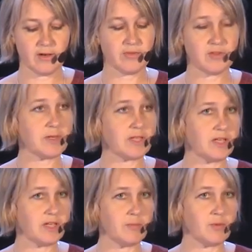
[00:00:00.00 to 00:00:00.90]
are of
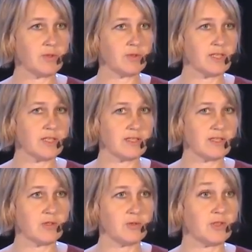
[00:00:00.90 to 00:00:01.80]
special importance
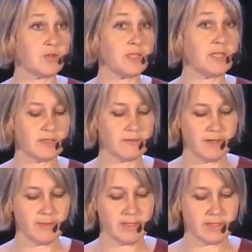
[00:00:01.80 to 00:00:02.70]
to the Swedish
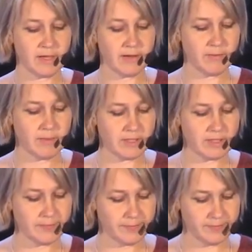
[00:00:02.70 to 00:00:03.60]
feminist
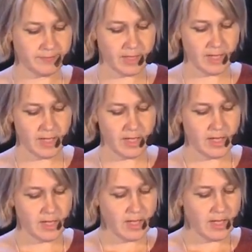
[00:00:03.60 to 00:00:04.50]
government.
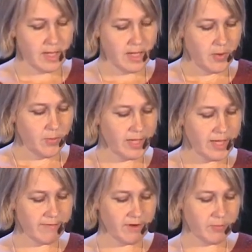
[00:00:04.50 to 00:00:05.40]
We
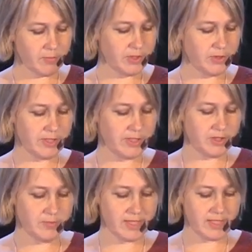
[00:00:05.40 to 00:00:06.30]
have an opportunity
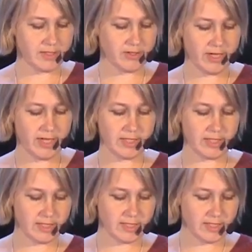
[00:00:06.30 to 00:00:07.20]
to better
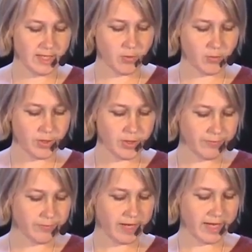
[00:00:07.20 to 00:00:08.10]
connect our work
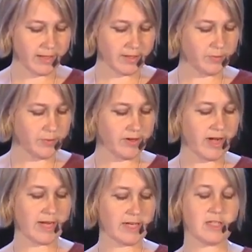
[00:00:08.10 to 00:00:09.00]
for health with our
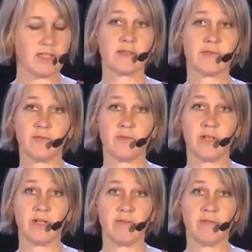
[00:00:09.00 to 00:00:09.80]
actions for